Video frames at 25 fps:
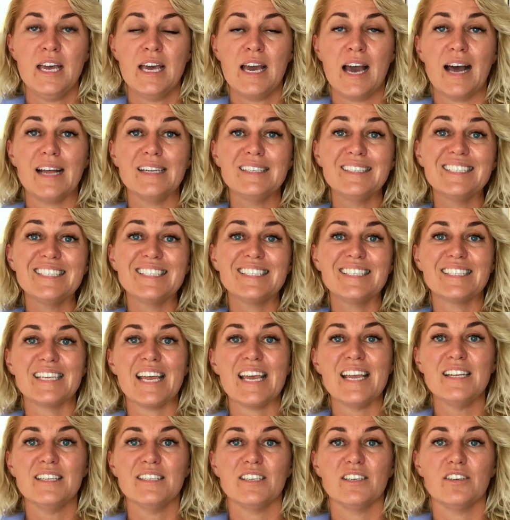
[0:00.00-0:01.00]

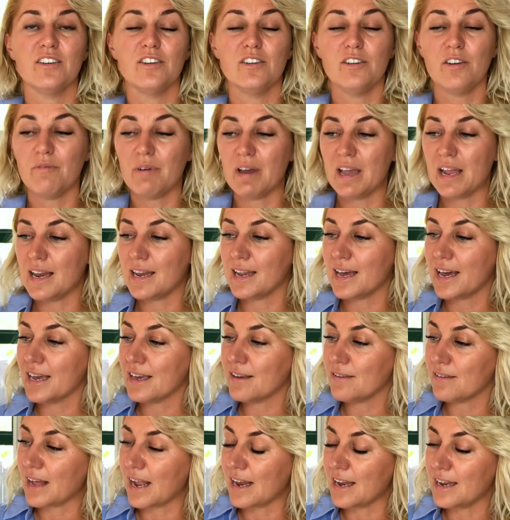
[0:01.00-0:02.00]
Understanding, you know,
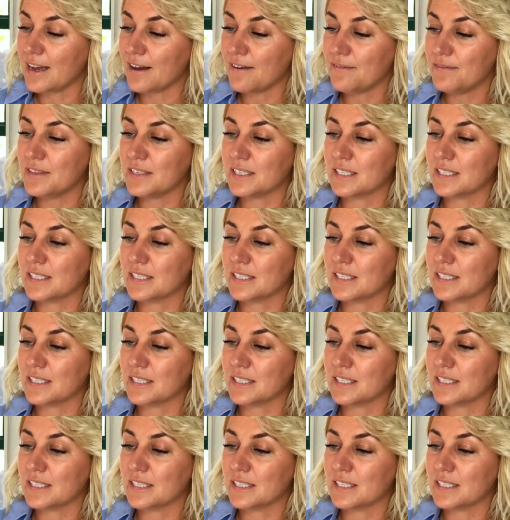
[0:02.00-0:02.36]
I love the